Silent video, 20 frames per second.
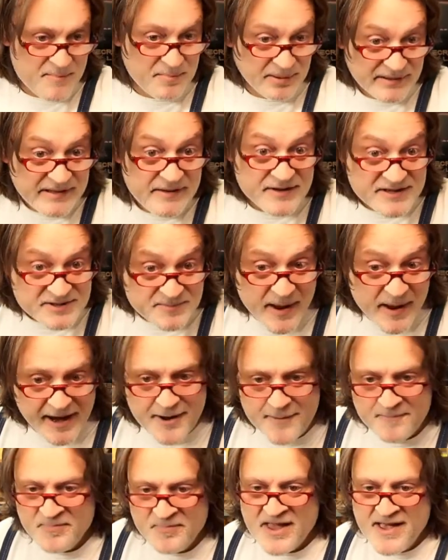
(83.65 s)
believe it's Mick.
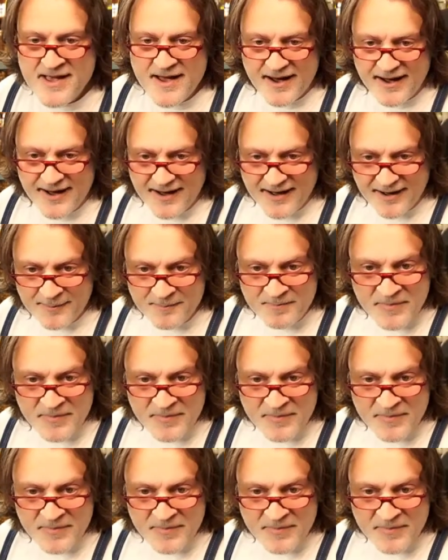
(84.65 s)
Um,